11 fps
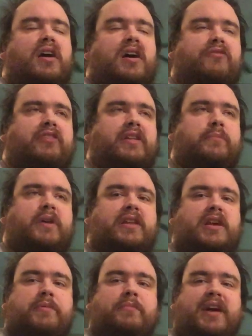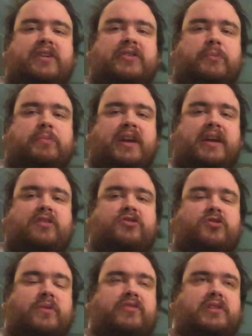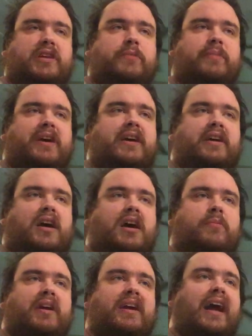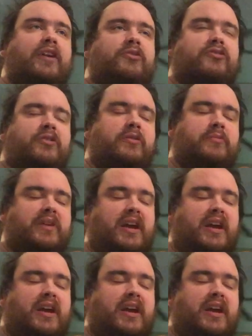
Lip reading: a fellow by the name of Michael, played terrifically by a guy who's new to me,